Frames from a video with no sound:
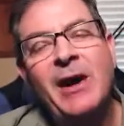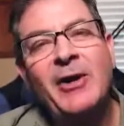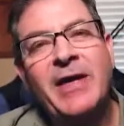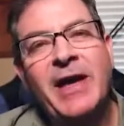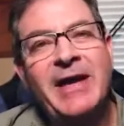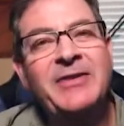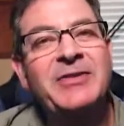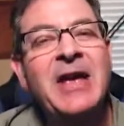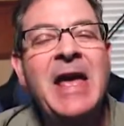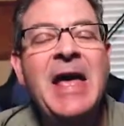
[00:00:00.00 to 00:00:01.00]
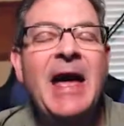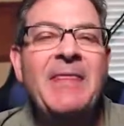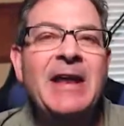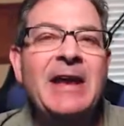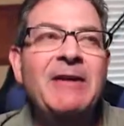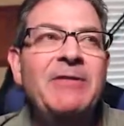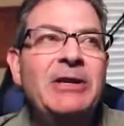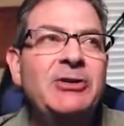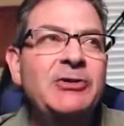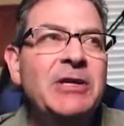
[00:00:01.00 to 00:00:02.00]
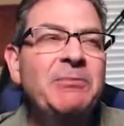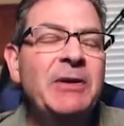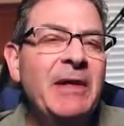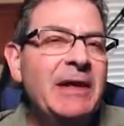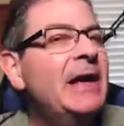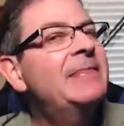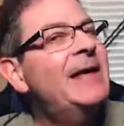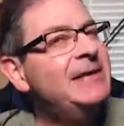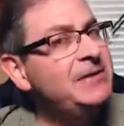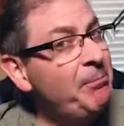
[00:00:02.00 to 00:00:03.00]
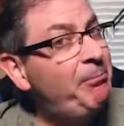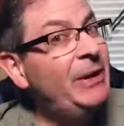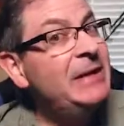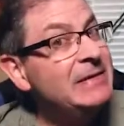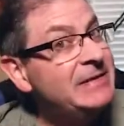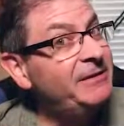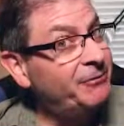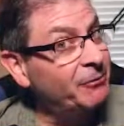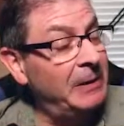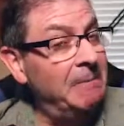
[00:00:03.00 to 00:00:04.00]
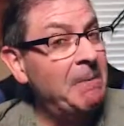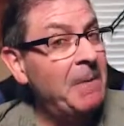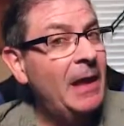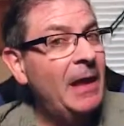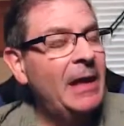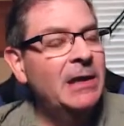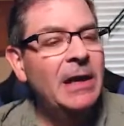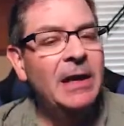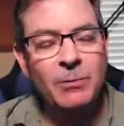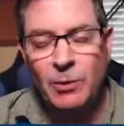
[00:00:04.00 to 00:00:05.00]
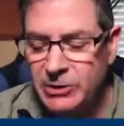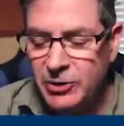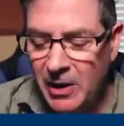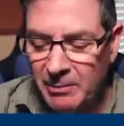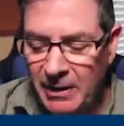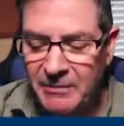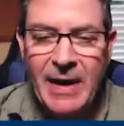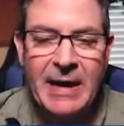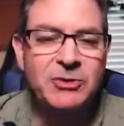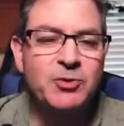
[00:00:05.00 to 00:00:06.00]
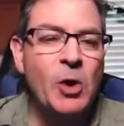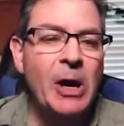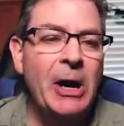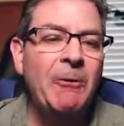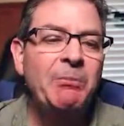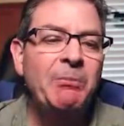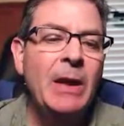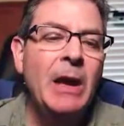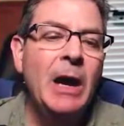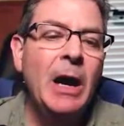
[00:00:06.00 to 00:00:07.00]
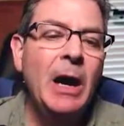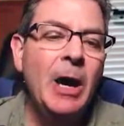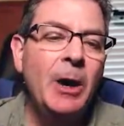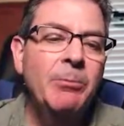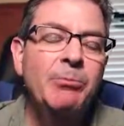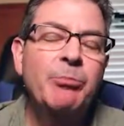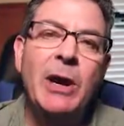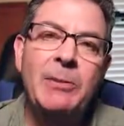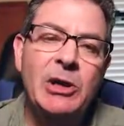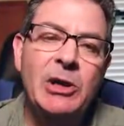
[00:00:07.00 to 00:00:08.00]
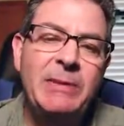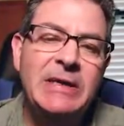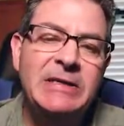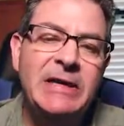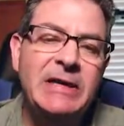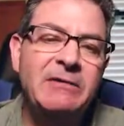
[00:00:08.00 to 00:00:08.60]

Okay. and that if they do something like that, that's a bit different. And, and we can talk about that as well. Um, primary maintaining